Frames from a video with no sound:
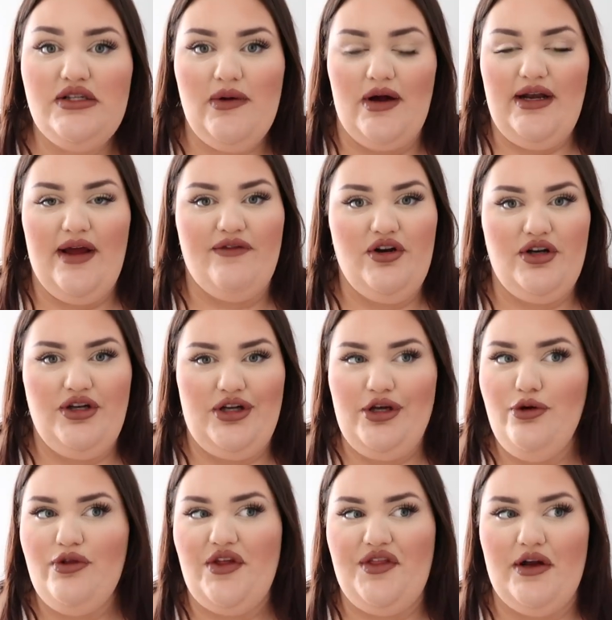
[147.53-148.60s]
so I never
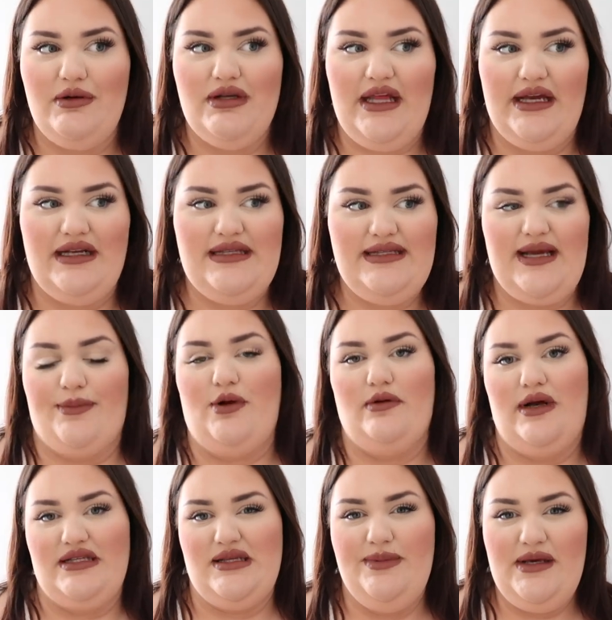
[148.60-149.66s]
knew that there were like separate
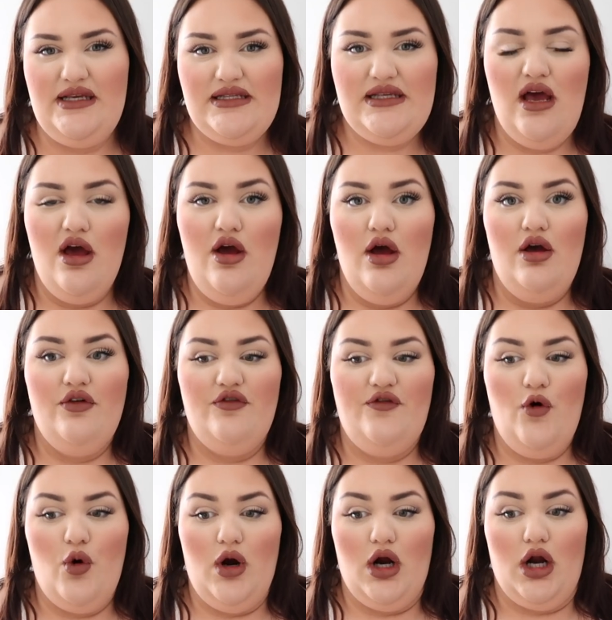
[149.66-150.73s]
recipes
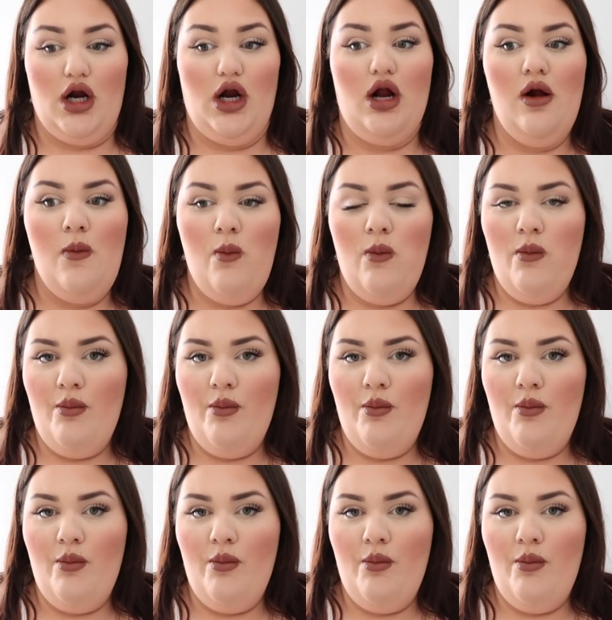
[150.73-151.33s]
for